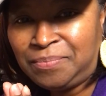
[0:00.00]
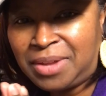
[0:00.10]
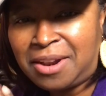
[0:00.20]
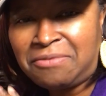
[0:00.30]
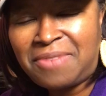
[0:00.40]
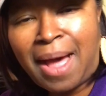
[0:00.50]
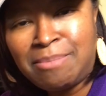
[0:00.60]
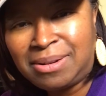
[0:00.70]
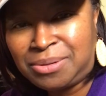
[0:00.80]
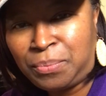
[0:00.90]
And a
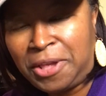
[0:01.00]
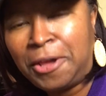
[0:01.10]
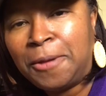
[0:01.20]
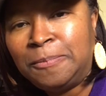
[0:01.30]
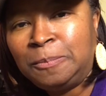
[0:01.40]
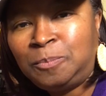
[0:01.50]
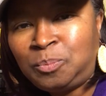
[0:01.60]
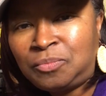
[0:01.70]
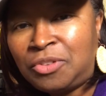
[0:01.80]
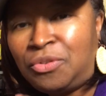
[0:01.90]
fabulous week
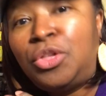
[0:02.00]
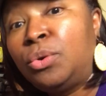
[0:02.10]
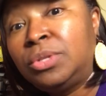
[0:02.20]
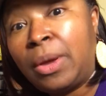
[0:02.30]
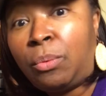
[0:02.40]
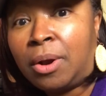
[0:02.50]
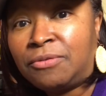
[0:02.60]
for those that work.